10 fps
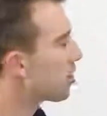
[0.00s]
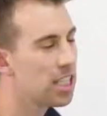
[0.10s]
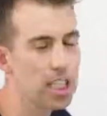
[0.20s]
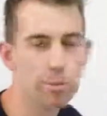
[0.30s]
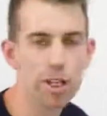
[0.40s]

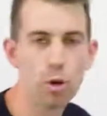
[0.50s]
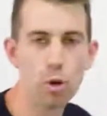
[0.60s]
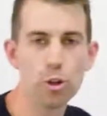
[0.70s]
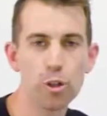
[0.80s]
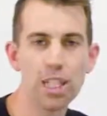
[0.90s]
just need to be
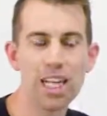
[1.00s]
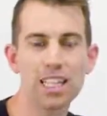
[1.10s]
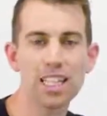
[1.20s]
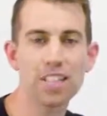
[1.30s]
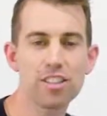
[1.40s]
ordering
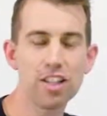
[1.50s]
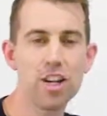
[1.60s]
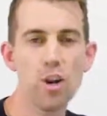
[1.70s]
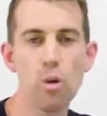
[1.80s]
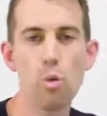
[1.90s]
at
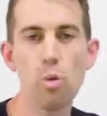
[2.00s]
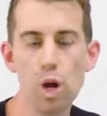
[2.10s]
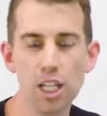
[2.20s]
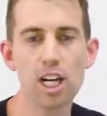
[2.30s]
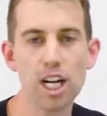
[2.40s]
least
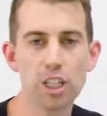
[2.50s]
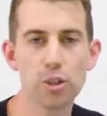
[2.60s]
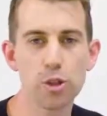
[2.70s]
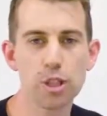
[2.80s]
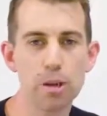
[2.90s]

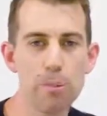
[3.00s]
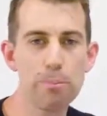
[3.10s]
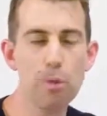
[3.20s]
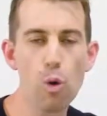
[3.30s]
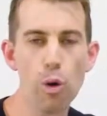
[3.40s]

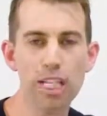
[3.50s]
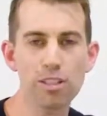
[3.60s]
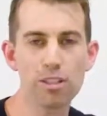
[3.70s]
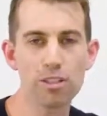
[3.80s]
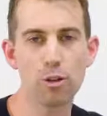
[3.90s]
100
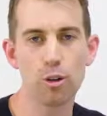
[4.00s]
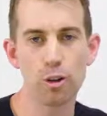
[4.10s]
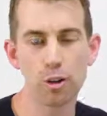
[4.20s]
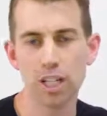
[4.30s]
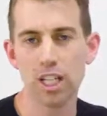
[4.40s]
points,
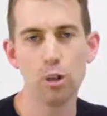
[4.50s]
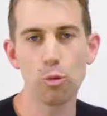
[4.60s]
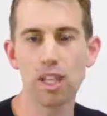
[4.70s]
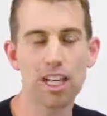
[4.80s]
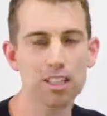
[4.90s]
or
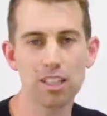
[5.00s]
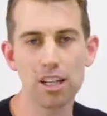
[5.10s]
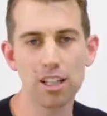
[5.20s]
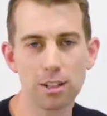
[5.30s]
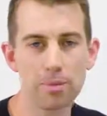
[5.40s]
we like to
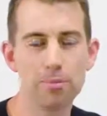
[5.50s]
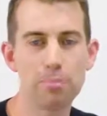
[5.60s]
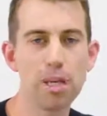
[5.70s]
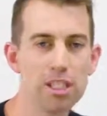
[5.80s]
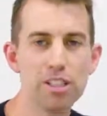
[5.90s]
call
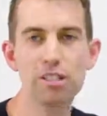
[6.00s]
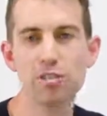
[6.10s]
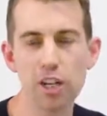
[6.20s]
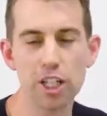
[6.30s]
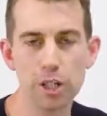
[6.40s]
them
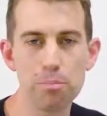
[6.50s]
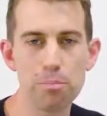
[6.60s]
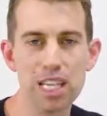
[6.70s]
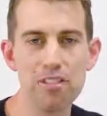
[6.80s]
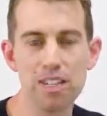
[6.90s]
business
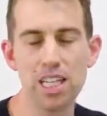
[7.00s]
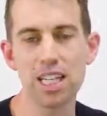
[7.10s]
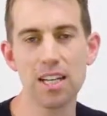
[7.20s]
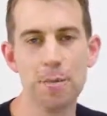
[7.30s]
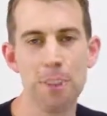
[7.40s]
volume,
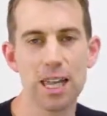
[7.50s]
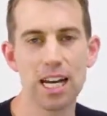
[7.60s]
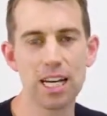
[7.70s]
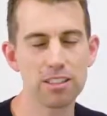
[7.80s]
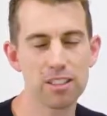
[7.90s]
BV.
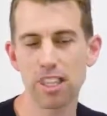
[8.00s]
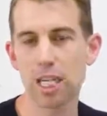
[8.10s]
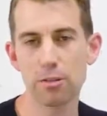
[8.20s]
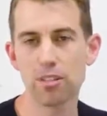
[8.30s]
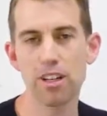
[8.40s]
Uh, just
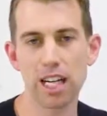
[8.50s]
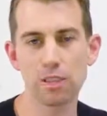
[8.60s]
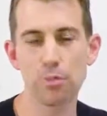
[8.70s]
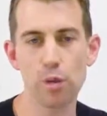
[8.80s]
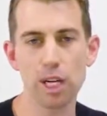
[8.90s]
think of it
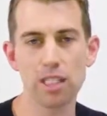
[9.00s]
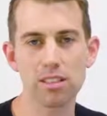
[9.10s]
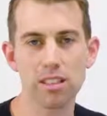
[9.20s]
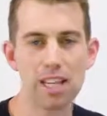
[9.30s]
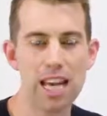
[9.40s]
as
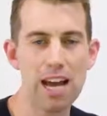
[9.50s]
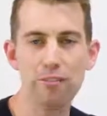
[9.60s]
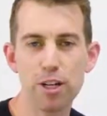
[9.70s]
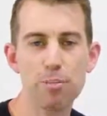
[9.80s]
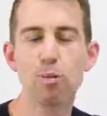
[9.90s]
points.
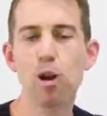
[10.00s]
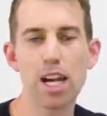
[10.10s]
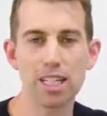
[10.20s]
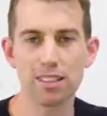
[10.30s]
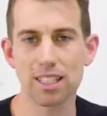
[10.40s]
Every
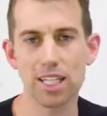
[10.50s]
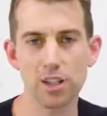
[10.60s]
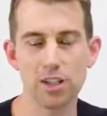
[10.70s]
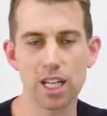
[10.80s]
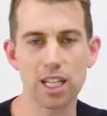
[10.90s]
product in
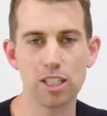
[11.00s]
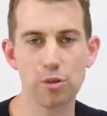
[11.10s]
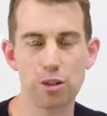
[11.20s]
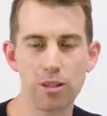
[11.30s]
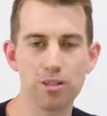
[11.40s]

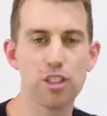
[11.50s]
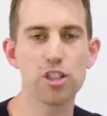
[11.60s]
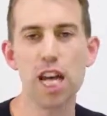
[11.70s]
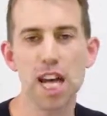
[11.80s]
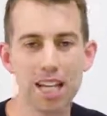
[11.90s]
Isagenix, whether the
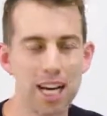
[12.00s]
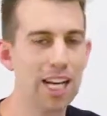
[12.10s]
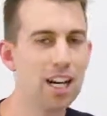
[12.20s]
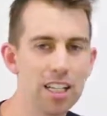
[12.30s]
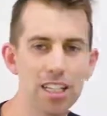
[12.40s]
shake,
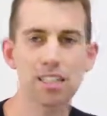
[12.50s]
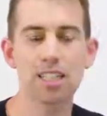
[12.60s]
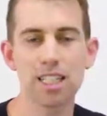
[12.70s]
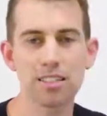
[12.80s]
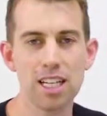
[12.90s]
Ionix
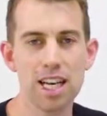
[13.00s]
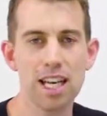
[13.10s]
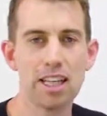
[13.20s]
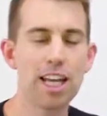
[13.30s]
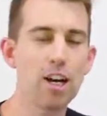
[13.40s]
cleanse,
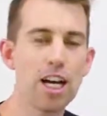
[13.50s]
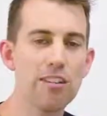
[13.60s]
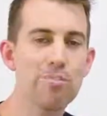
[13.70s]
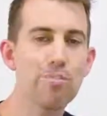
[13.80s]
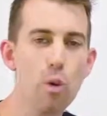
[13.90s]
they all
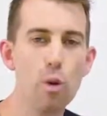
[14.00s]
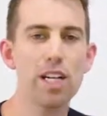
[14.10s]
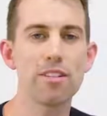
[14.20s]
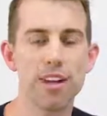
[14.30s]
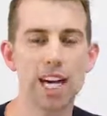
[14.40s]
have
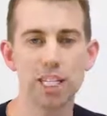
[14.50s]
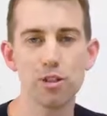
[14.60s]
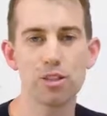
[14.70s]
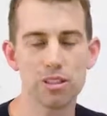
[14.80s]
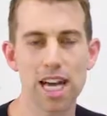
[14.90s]
point
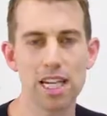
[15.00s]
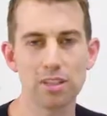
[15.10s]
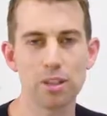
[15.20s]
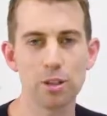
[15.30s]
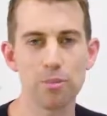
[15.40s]
values
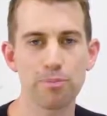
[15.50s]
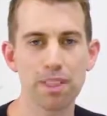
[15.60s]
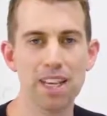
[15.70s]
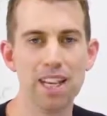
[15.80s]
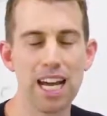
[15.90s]
attached to
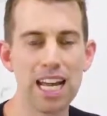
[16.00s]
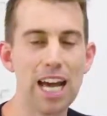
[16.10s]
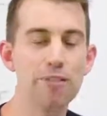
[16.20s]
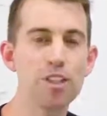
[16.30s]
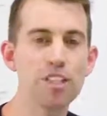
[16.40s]
them.
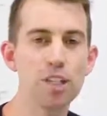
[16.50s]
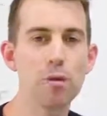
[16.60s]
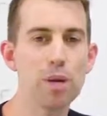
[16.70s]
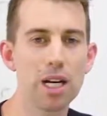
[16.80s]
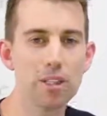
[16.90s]
And every
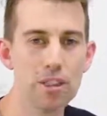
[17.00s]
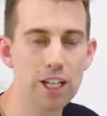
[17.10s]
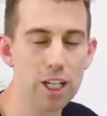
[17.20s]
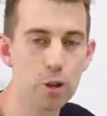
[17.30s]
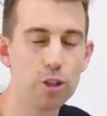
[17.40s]
single
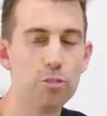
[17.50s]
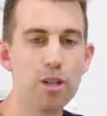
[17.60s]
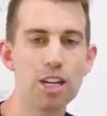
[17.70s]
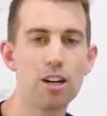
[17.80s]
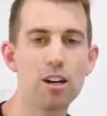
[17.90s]
month, in order to
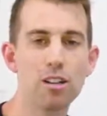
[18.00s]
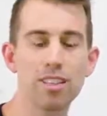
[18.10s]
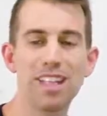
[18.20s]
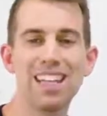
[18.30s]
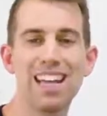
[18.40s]
be
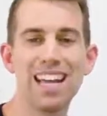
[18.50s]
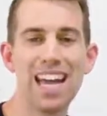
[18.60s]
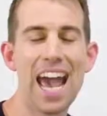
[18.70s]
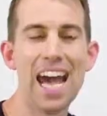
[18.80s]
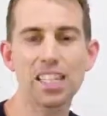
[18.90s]
called
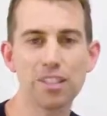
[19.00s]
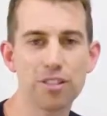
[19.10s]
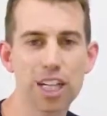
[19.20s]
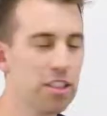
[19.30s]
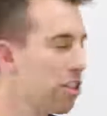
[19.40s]
an active